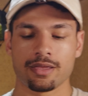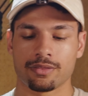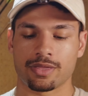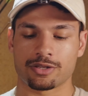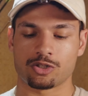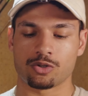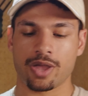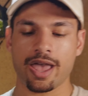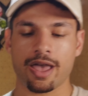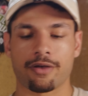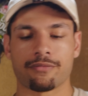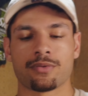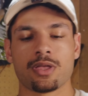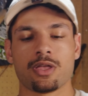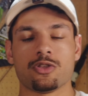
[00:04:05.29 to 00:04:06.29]
that you
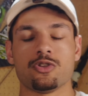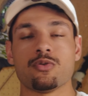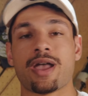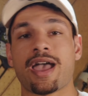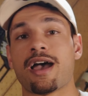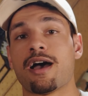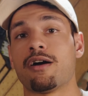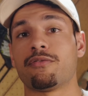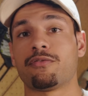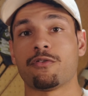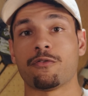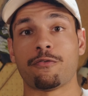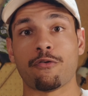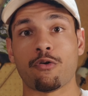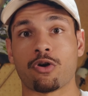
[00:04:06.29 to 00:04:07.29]
have. You have
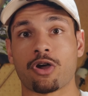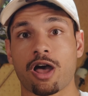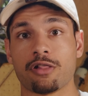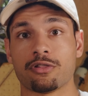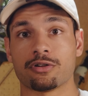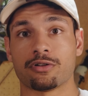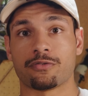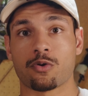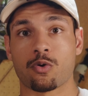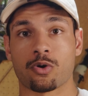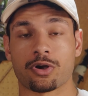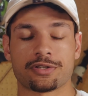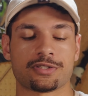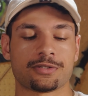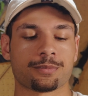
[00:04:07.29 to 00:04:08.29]
full color, of
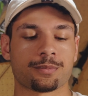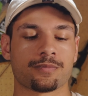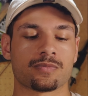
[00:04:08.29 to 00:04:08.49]
course.